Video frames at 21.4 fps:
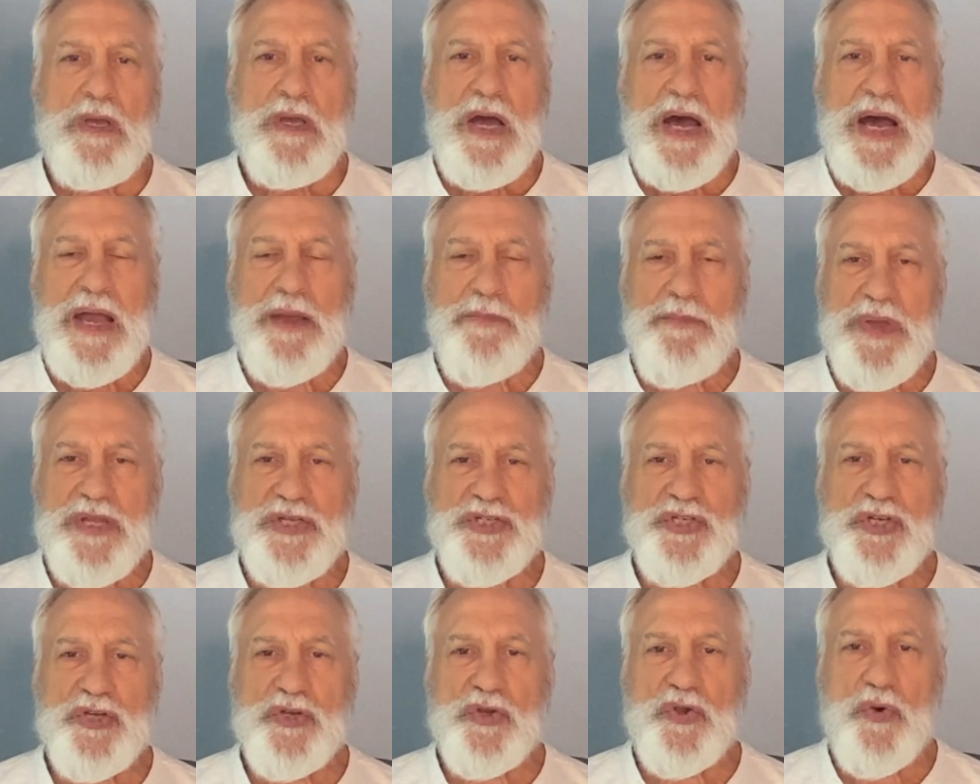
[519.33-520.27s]
I
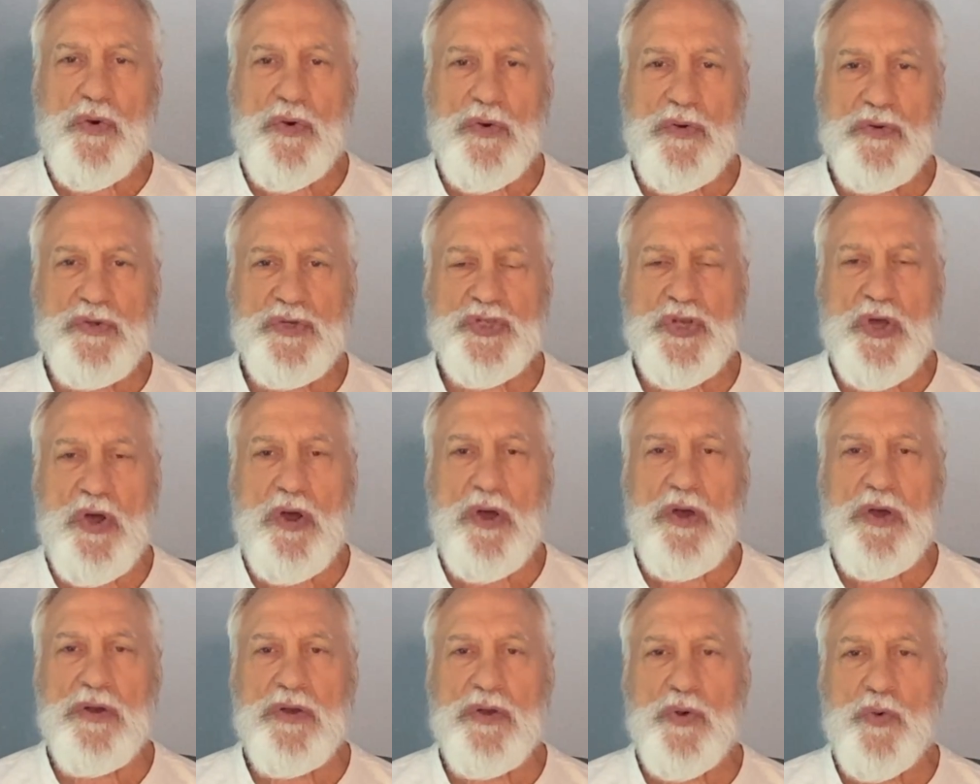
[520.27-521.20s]
mentioned 1/4
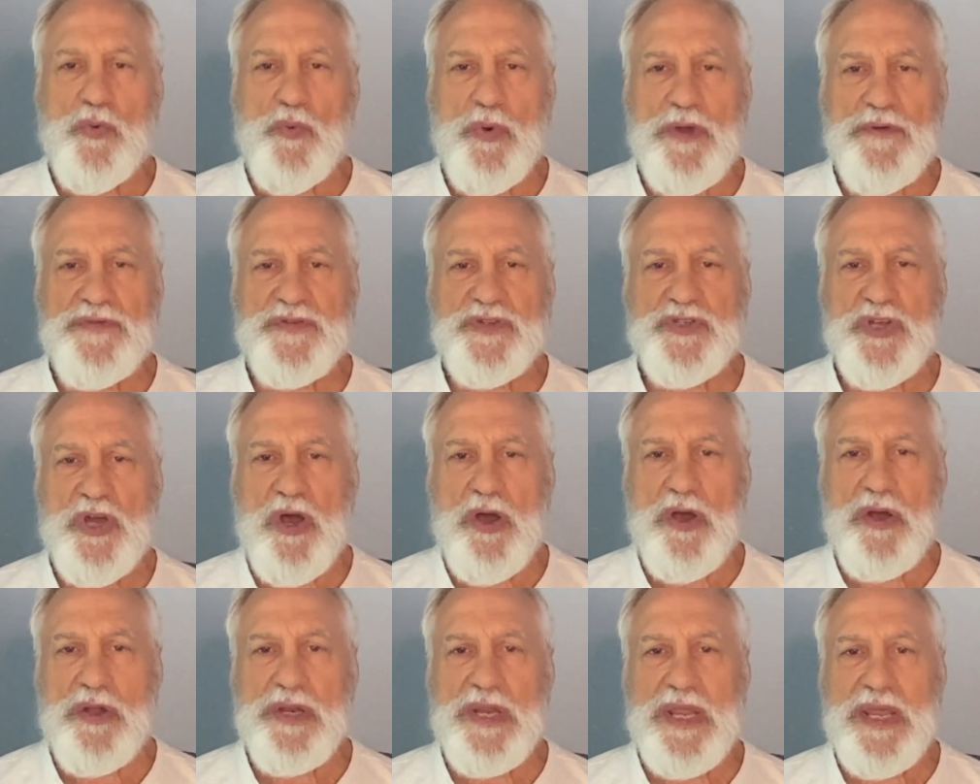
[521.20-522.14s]
sawn, rift
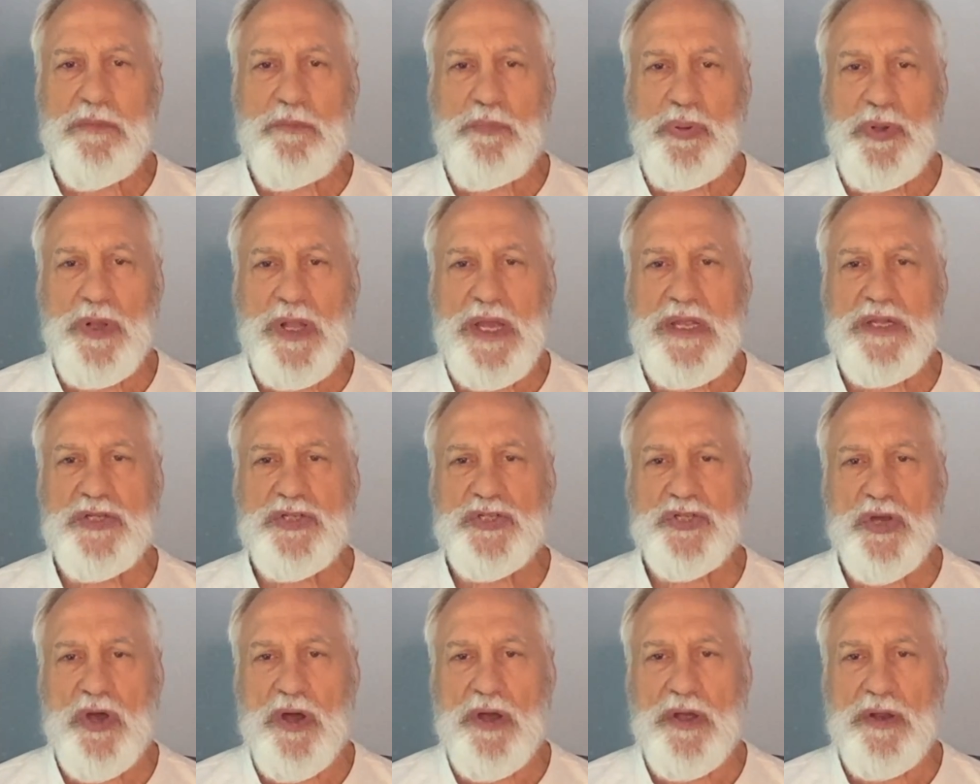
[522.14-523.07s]
sawn, and plane
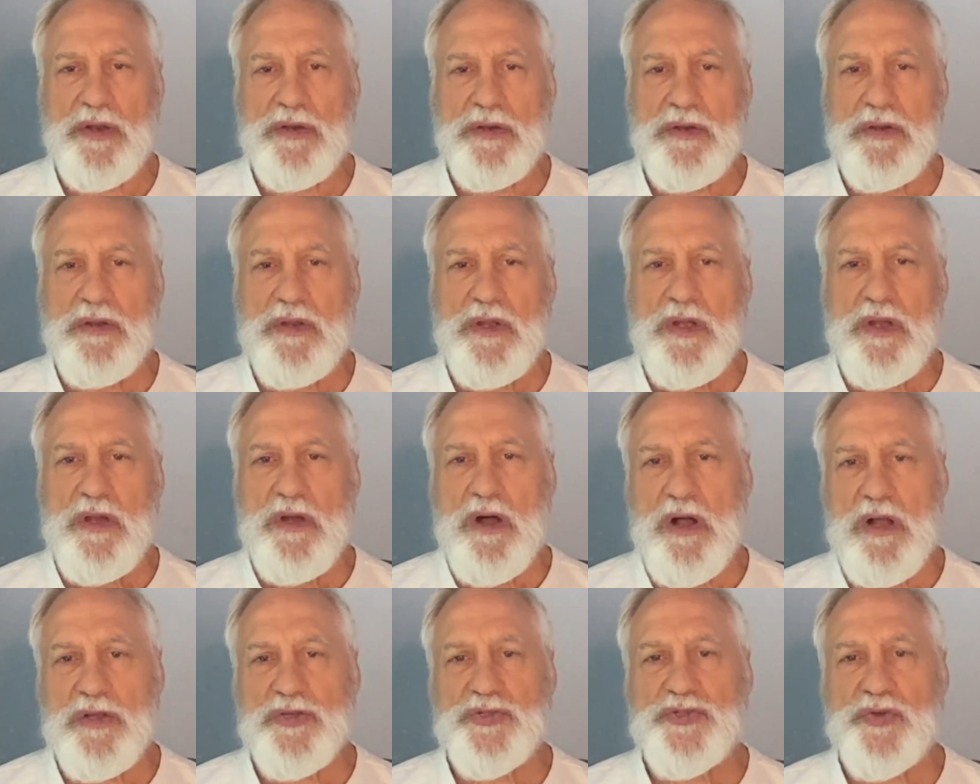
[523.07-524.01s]
sawn,
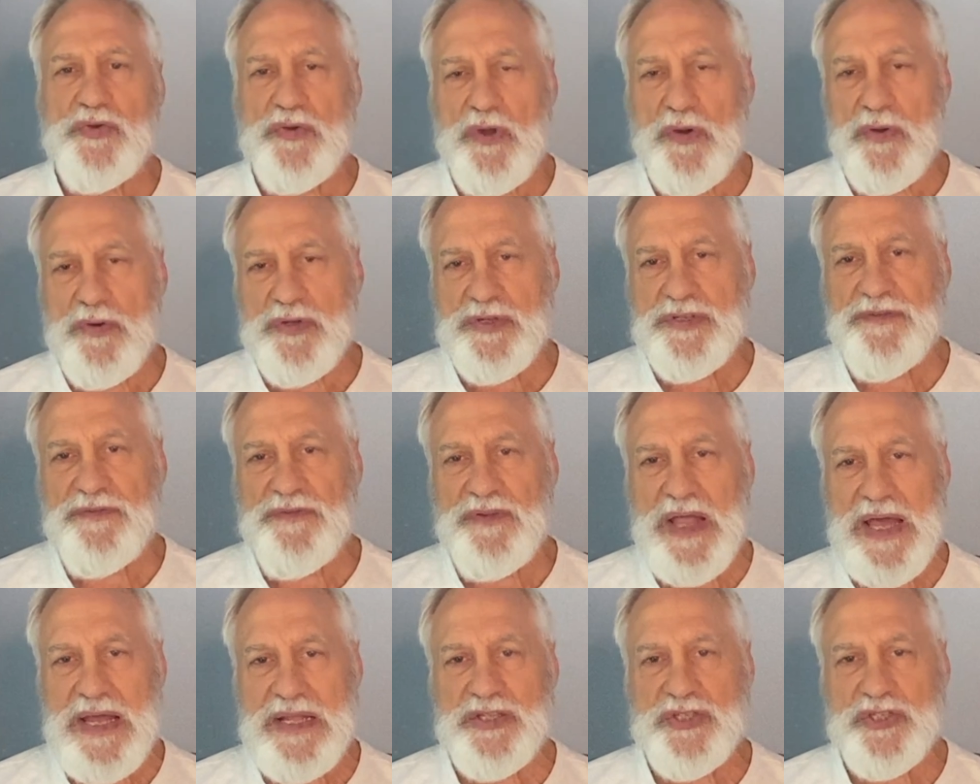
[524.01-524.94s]
also known as
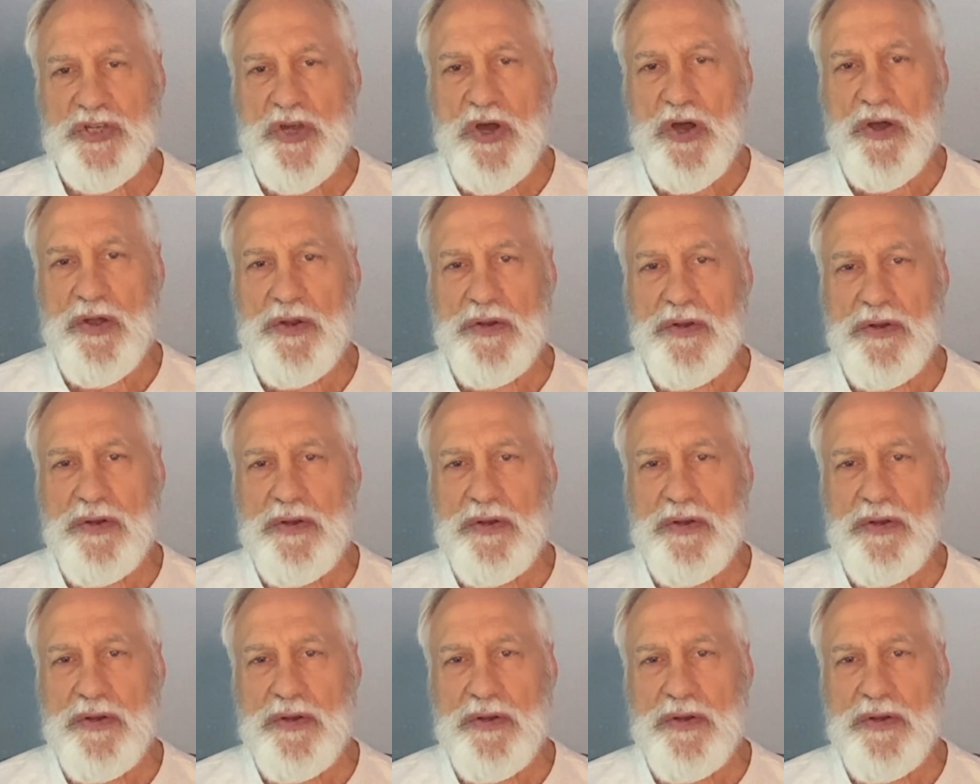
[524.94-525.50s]
flat sawn.